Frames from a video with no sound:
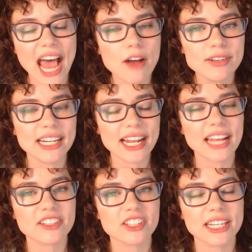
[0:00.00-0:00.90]
did it
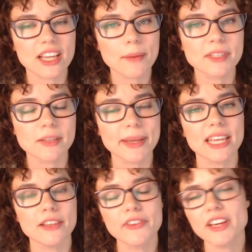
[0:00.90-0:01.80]
actually come to be
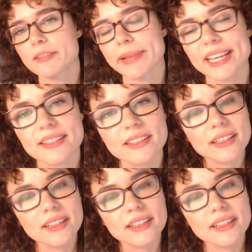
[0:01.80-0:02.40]
in the first place?